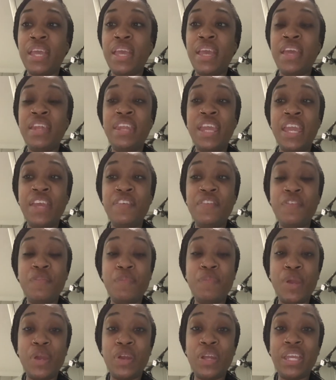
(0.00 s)
Native
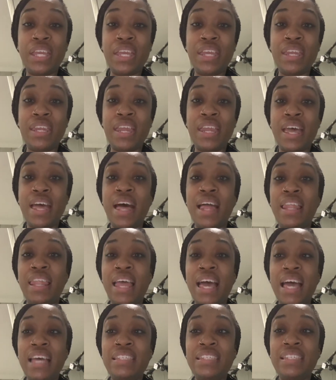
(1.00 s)
American,
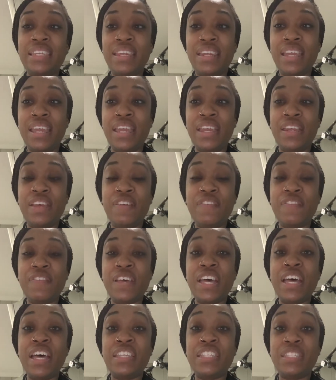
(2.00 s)
Alaskan Native,
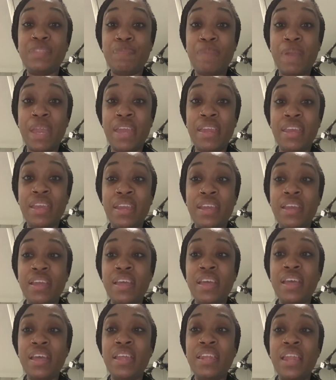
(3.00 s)
Hispanic,
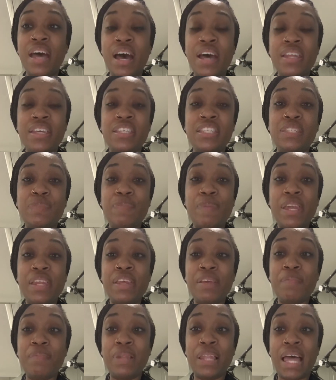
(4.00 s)

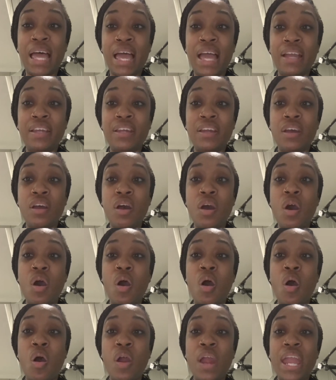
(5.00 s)
non-Hispanic, Black,
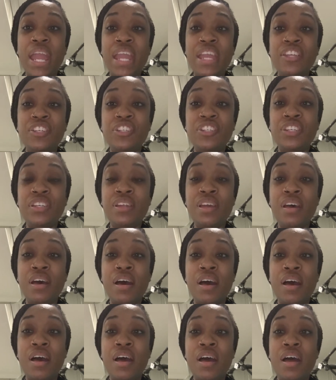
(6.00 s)
or Asian
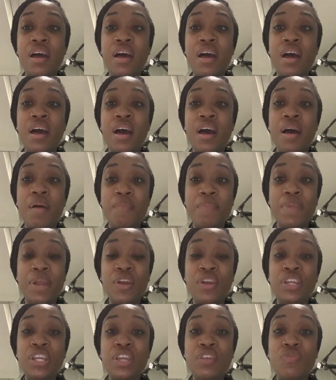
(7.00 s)

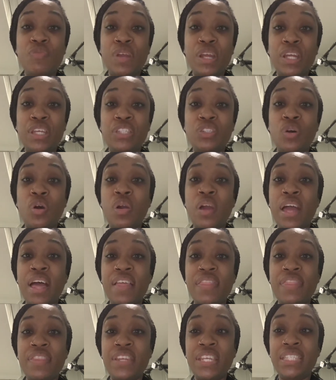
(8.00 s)
American race or
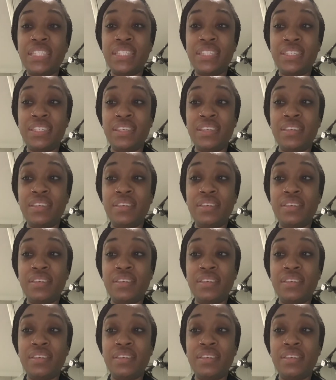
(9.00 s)
ethnicity.